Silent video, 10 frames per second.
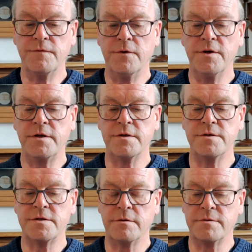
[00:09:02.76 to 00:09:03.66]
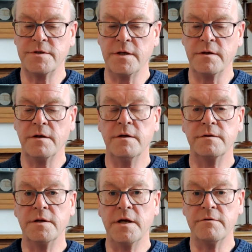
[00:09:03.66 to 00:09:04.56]
avoid consulting
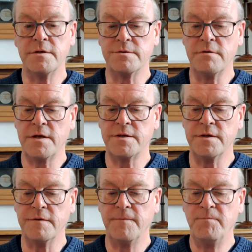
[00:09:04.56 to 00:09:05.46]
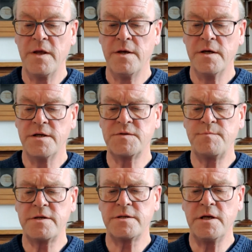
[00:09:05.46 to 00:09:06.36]
the nearest relative,
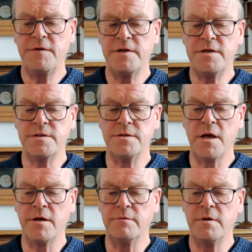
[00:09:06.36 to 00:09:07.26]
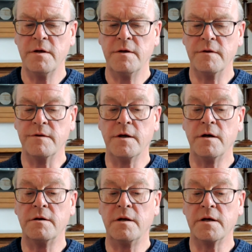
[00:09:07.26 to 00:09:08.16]
especially if it is known that they
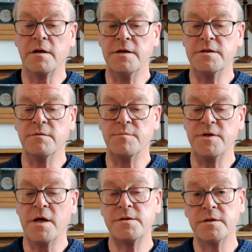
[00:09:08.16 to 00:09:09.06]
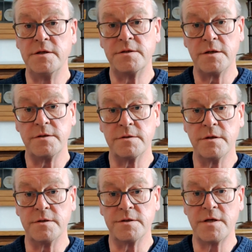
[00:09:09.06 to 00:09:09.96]
are likely to object to
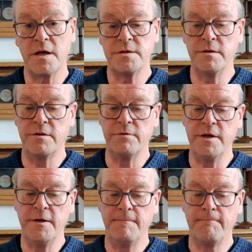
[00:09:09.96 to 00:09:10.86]
detention under Section 3.